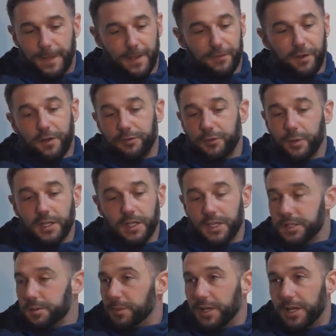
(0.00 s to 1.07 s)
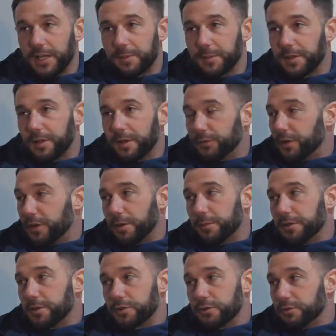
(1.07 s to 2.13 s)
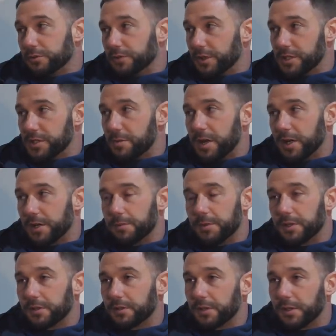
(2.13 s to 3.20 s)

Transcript: If I have twenty kids at my academy, I'll turn up in the snow. It doesn't matter to me.